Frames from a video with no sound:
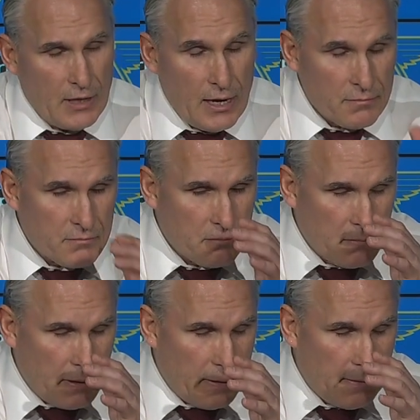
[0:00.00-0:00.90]
Yeah,
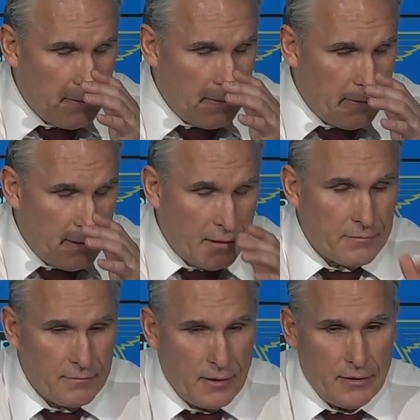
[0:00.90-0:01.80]

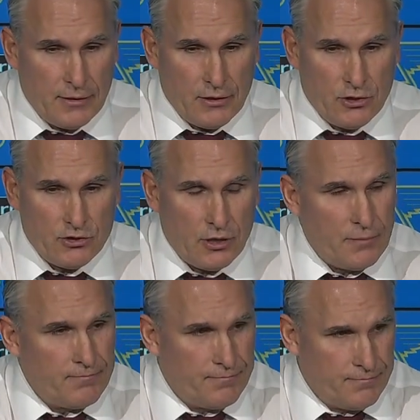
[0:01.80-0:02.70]
they did a good job.
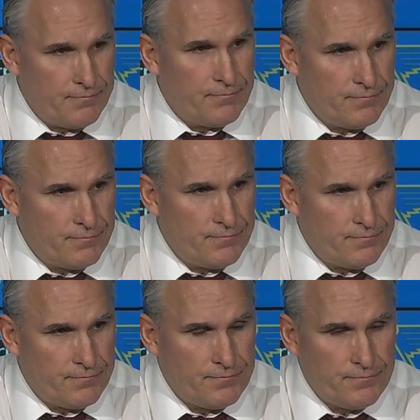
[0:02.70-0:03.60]

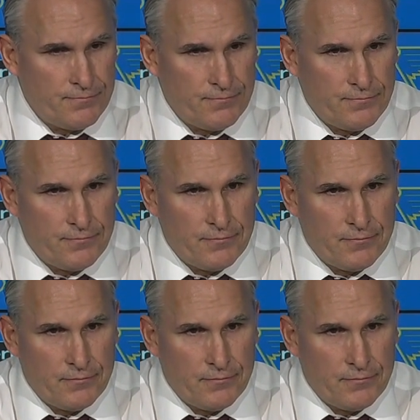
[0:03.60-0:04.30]
He's